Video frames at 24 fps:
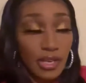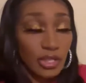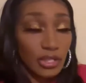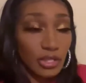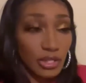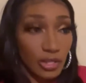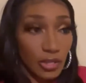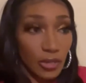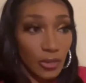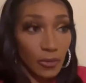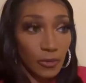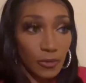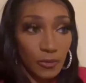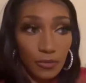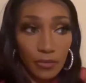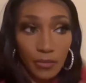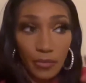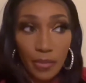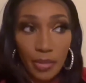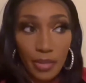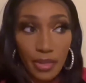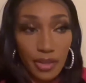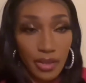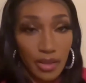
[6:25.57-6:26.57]
So
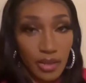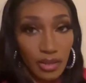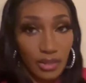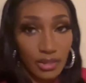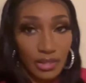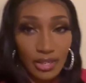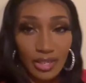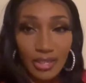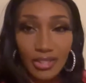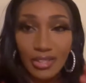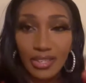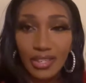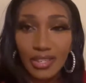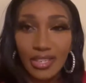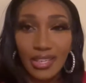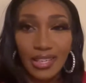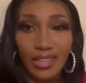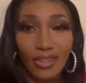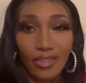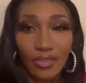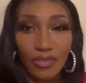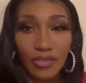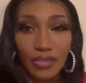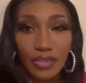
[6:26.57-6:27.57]
yeah, they're learning
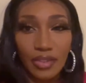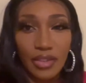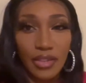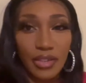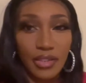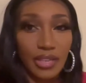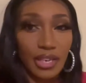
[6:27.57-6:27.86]
that over here.